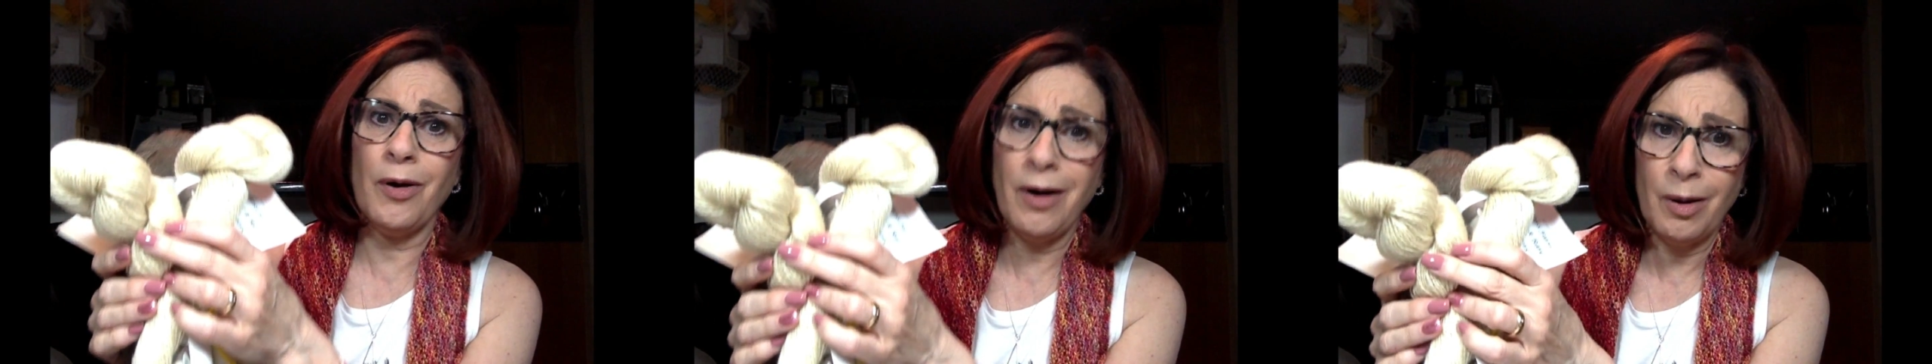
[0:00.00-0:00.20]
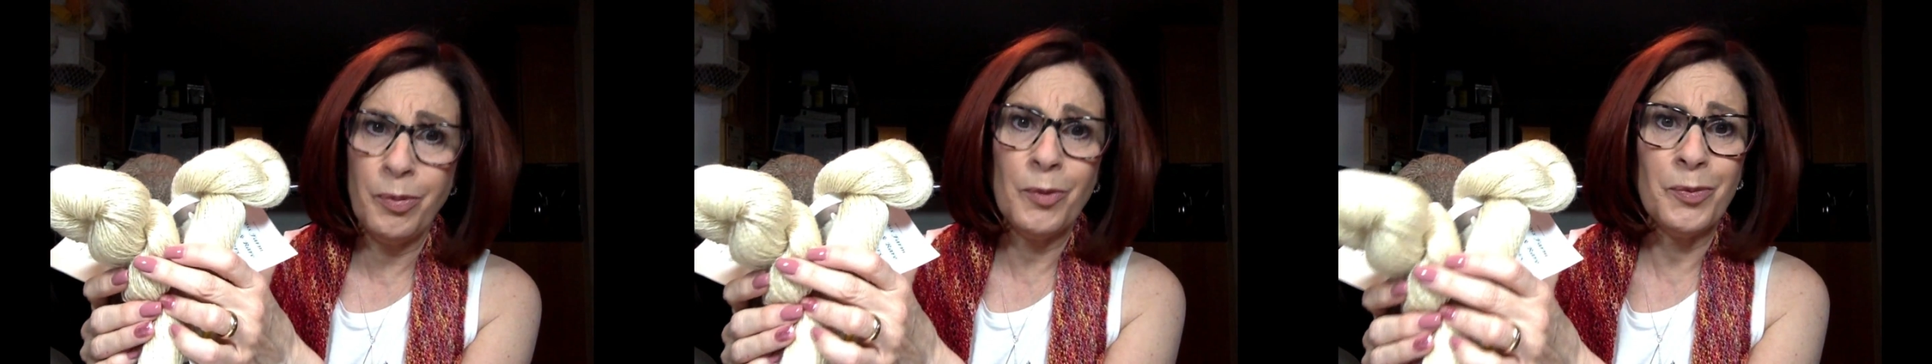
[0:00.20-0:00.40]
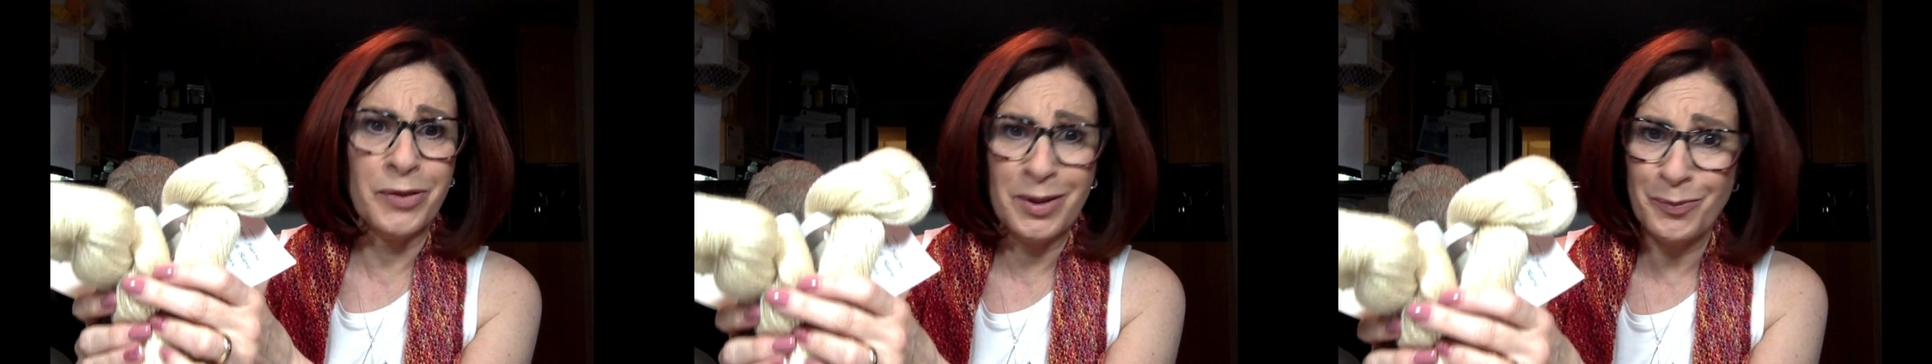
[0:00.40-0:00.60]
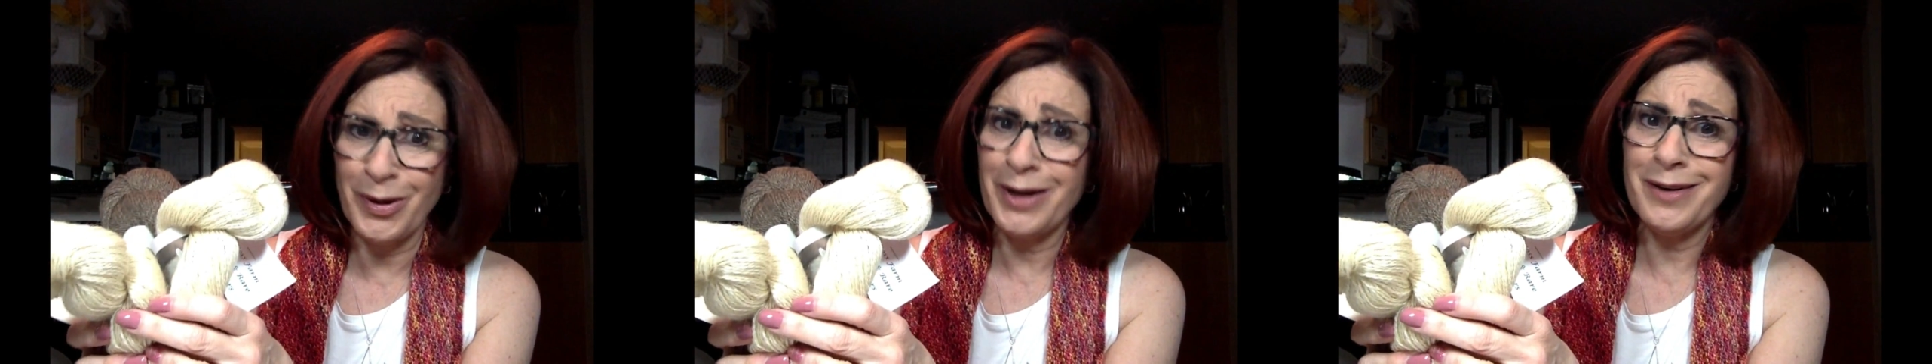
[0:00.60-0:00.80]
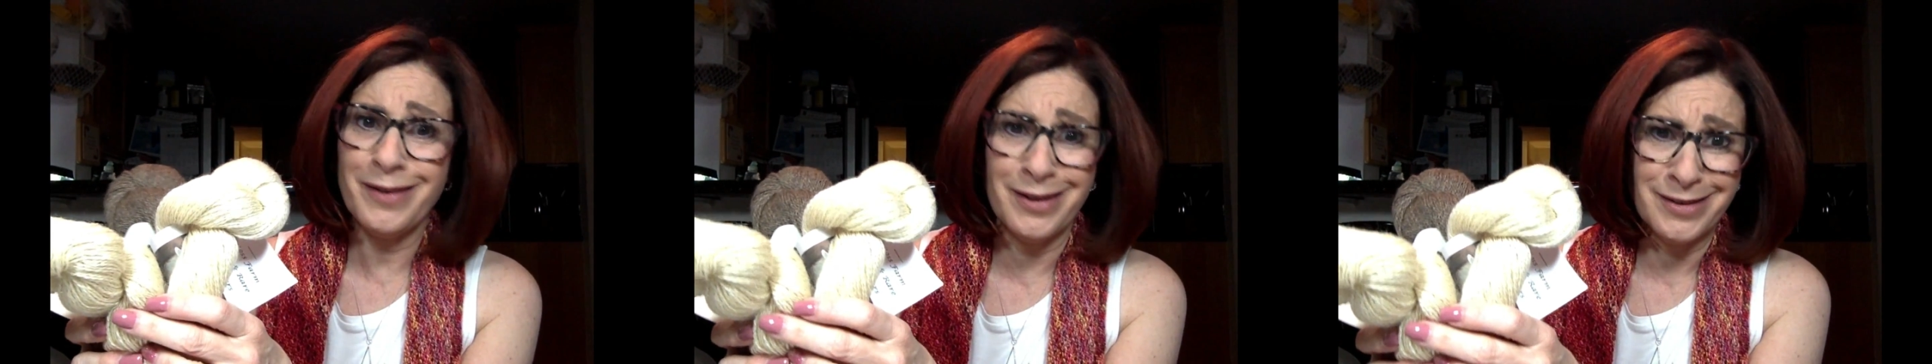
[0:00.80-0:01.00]
probably
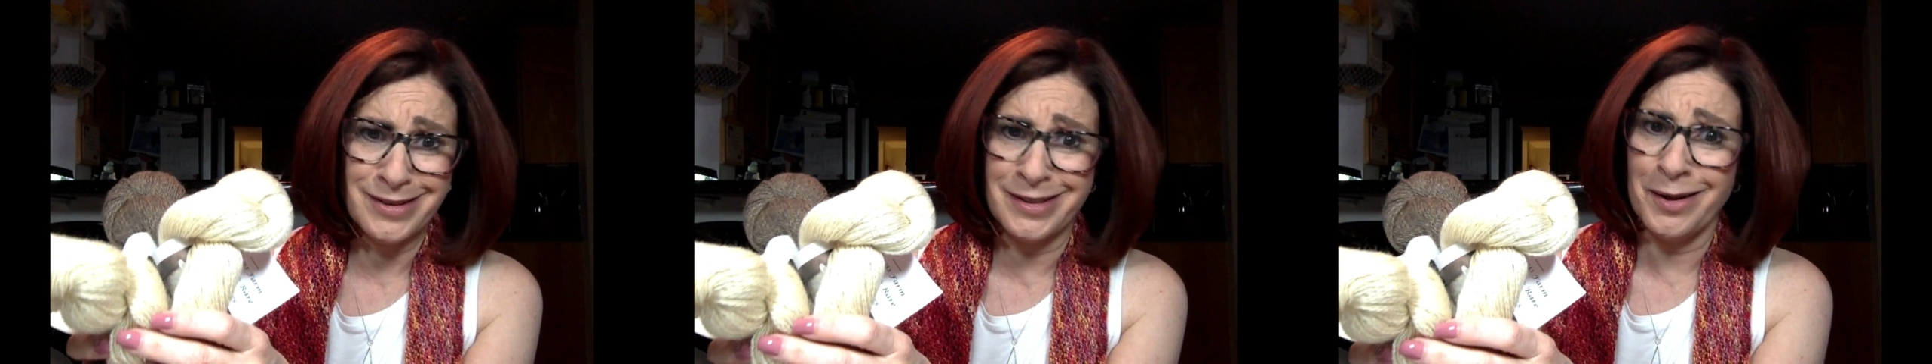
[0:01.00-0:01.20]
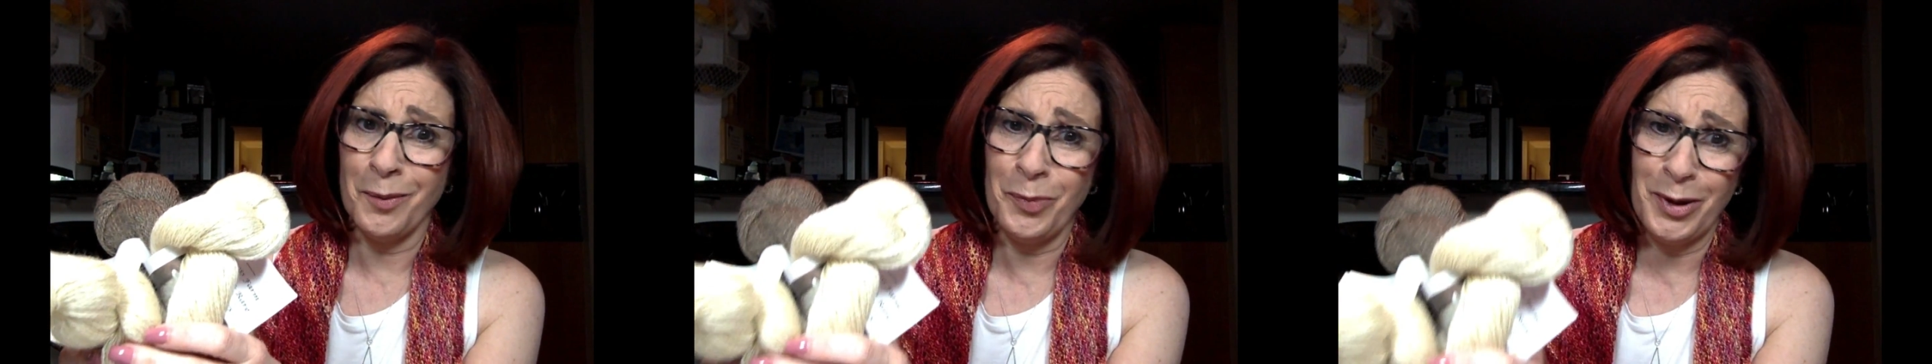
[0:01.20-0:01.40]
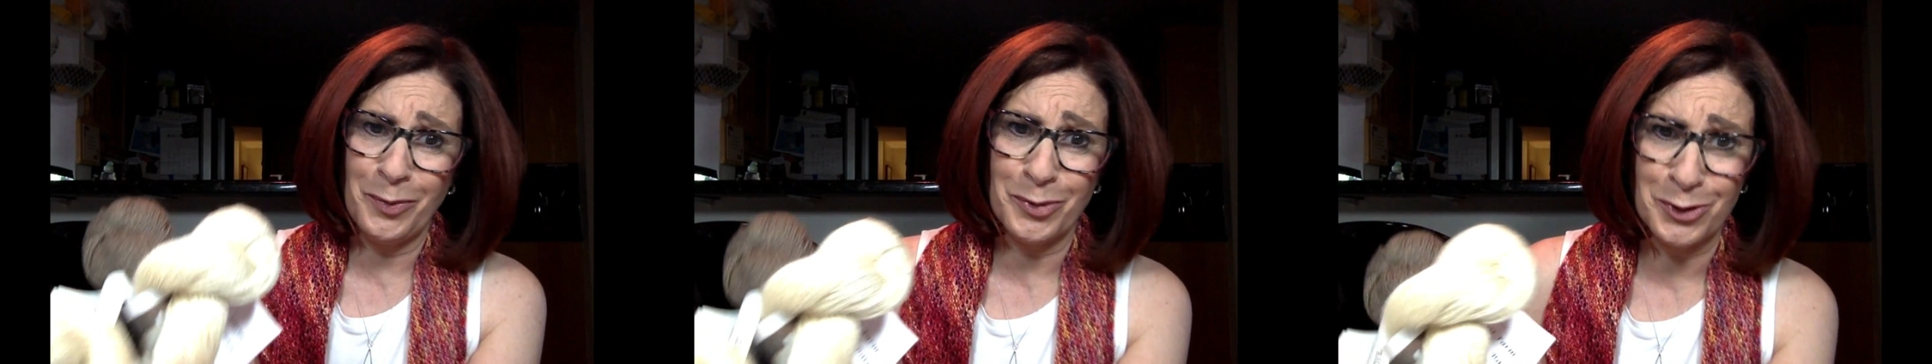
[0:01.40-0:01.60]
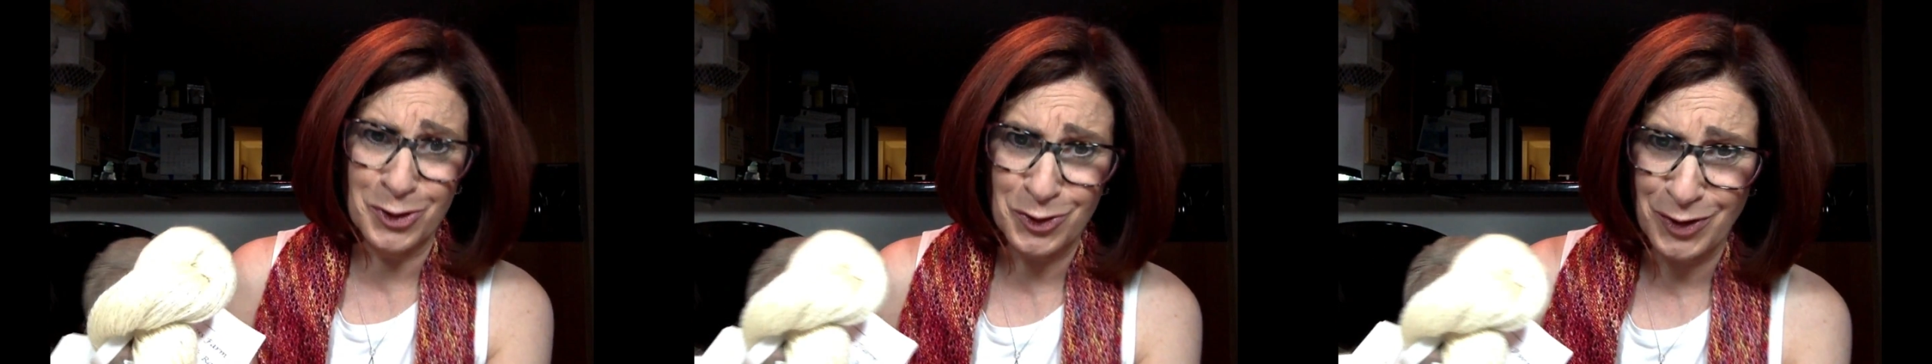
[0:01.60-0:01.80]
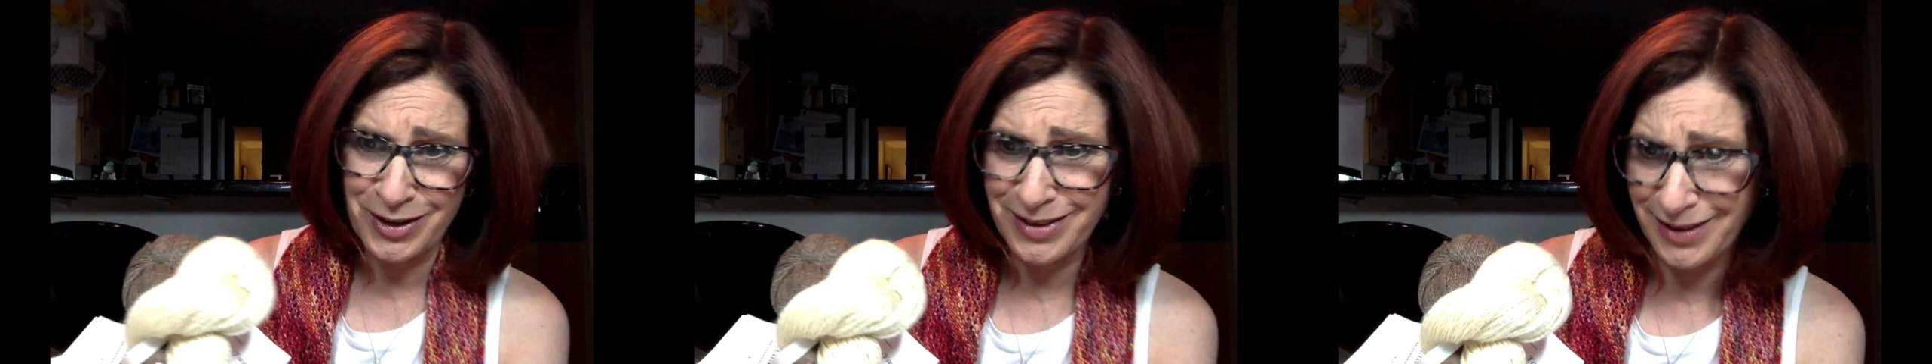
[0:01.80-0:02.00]
better than some people
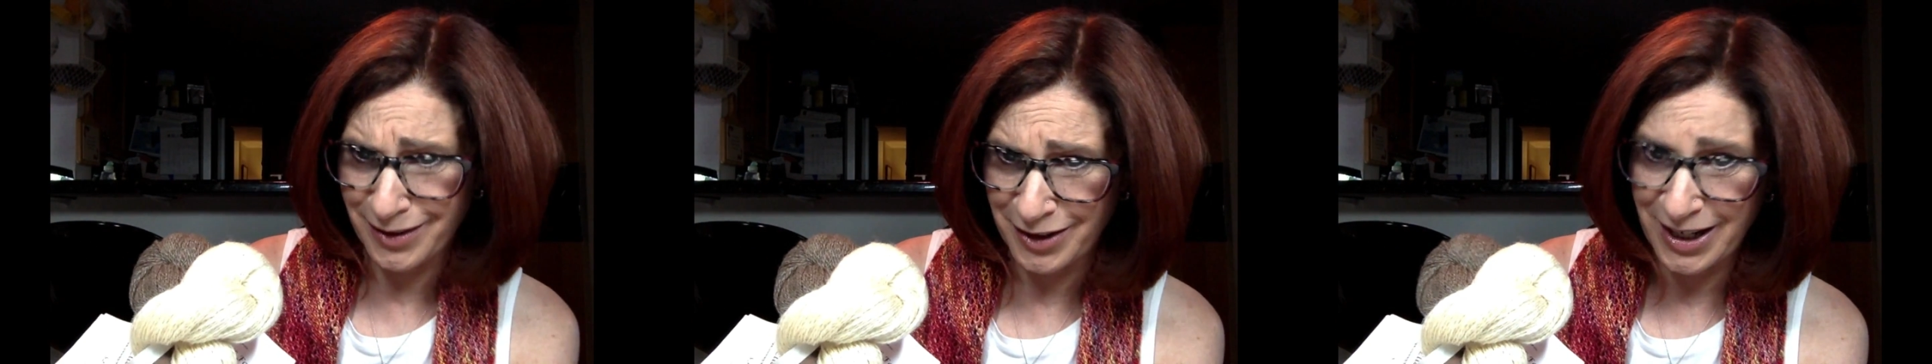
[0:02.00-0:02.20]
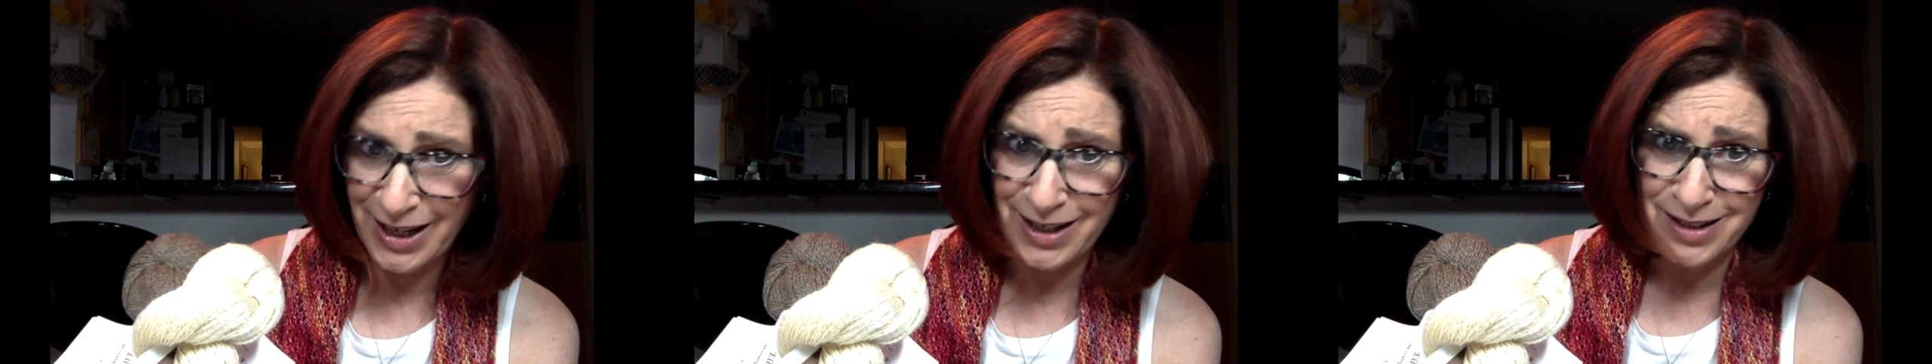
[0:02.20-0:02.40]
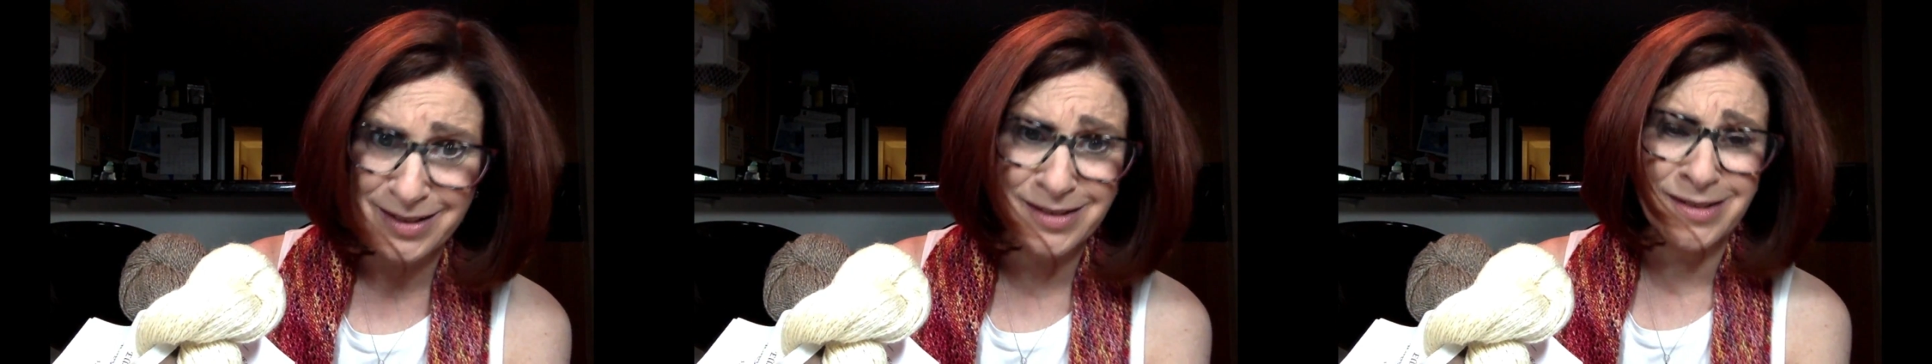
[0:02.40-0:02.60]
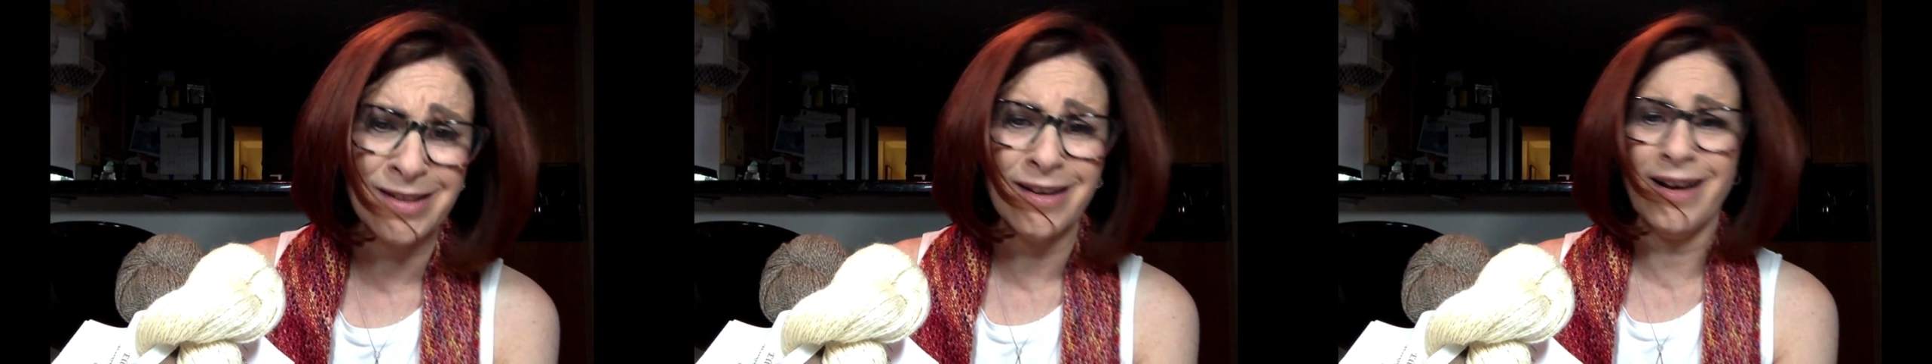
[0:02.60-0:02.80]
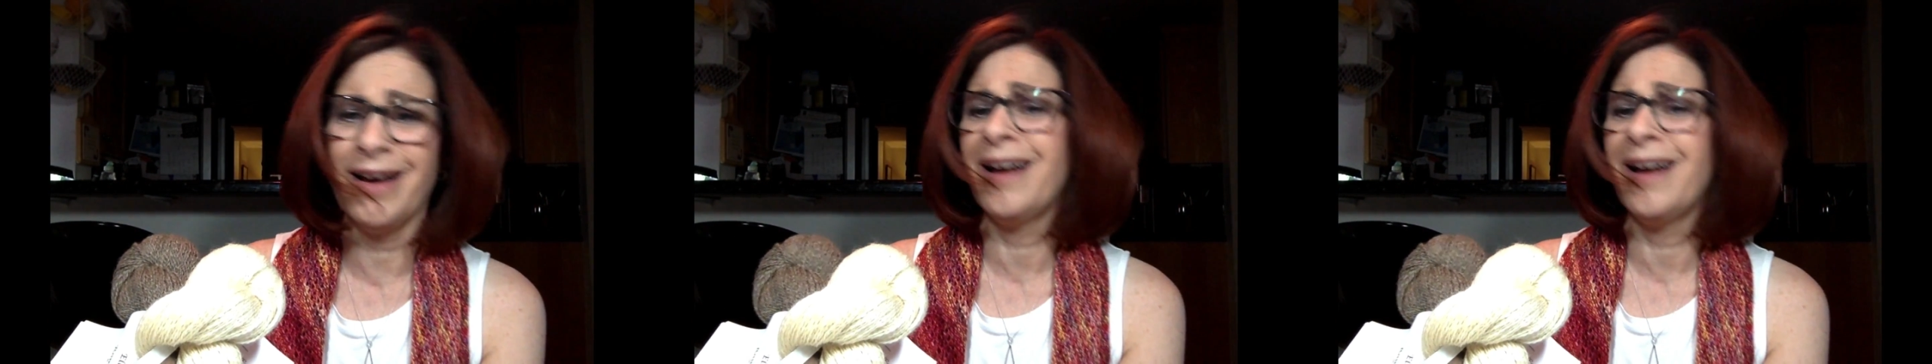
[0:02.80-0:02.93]
treat their kids.